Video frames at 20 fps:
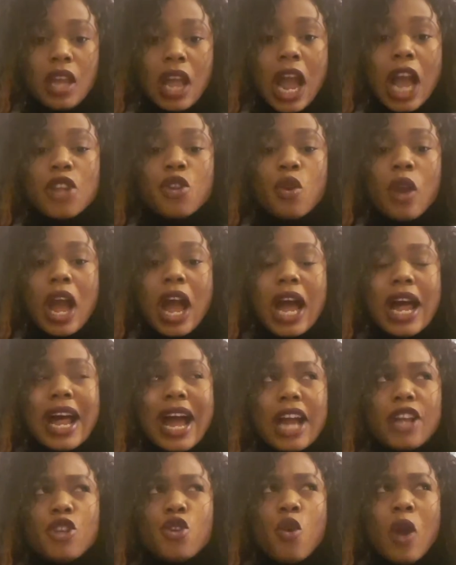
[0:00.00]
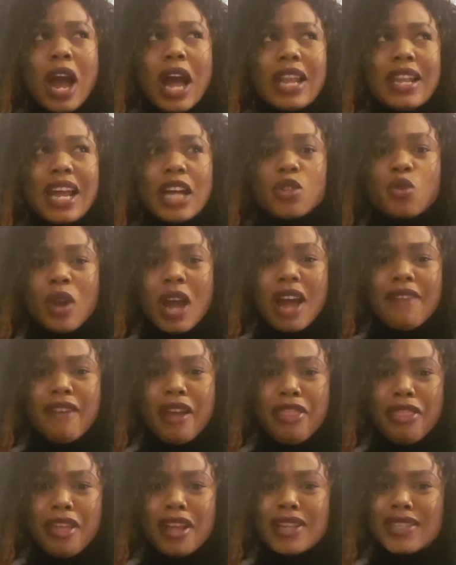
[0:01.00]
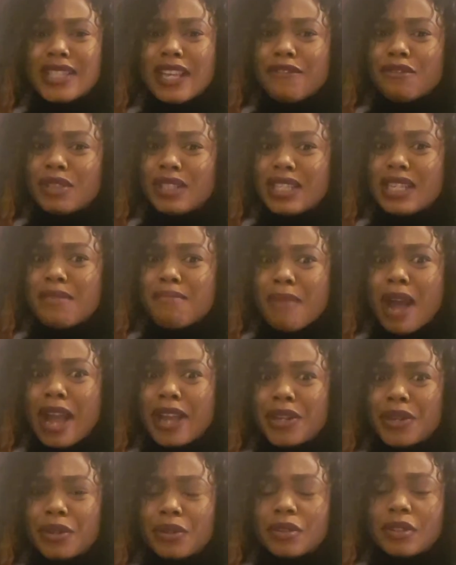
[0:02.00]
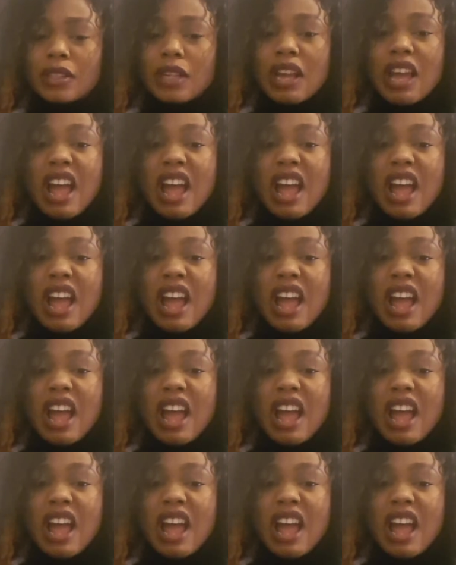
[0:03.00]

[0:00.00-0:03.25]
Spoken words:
and you are allowed to have, I think, 17 minors.